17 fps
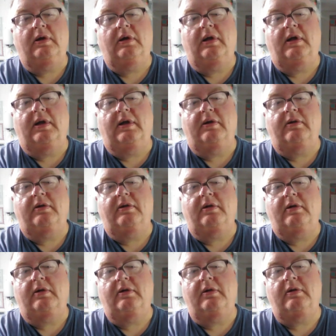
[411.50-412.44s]
And
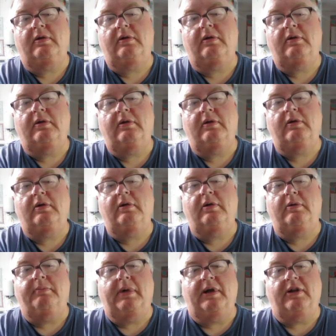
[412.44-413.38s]

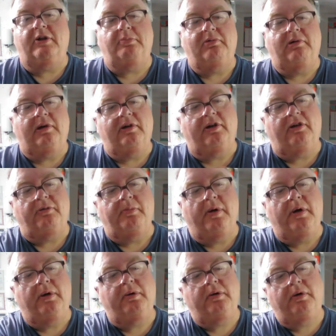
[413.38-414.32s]
back to practice
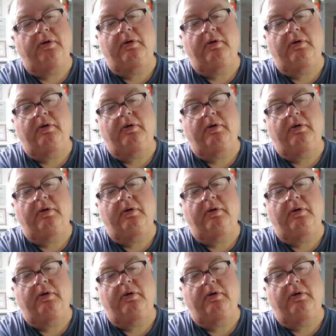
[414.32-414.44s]
mode.